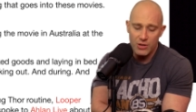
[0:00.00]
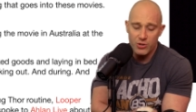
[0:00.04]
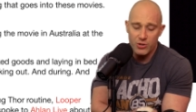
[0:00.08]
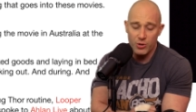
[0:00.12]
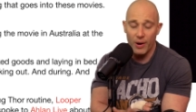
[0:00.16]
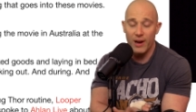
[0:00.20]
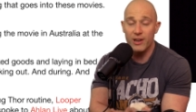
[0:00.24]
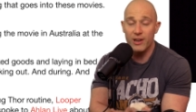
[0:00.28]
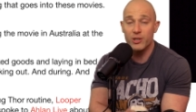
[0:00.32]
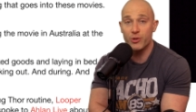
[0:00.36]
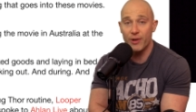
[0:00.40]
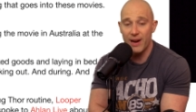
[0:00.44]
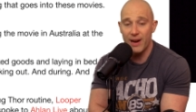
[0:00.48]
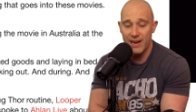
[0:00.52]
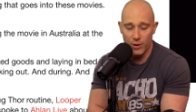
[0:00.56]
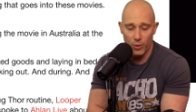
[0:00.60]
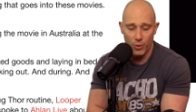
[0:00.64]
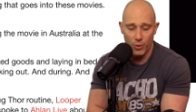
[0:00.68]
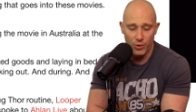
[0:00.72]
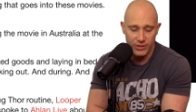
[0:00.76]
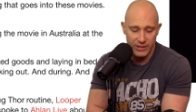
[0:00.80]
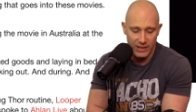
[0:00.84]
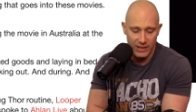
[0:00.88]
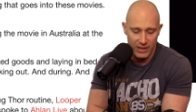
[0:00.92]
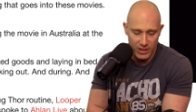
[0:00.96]
sorry, her trainer
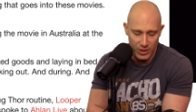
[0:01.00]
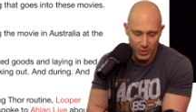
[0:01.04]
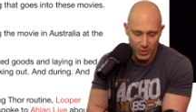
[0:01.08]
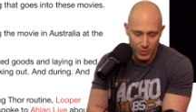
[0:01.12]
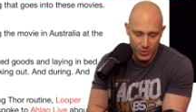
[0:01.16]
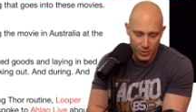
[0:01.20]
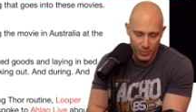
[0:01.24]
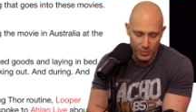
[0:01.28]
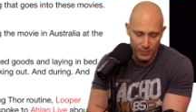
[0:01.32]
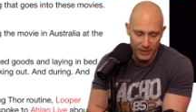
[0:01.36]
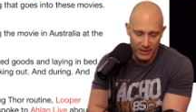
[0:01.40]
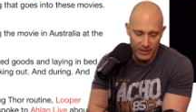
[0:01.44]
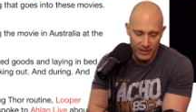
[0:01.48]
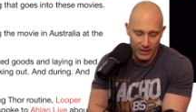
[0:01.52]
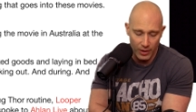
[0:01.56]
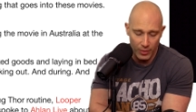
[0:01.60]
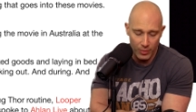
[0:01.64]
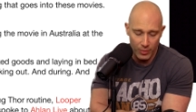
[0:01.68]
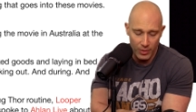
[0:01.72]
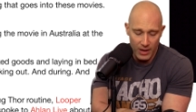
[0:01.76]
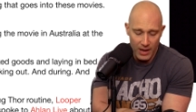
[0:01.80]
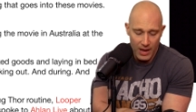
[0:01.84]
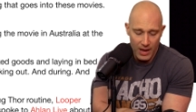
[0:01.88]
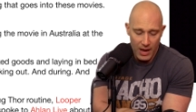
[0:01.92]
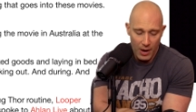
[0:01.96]
also did a YouTube video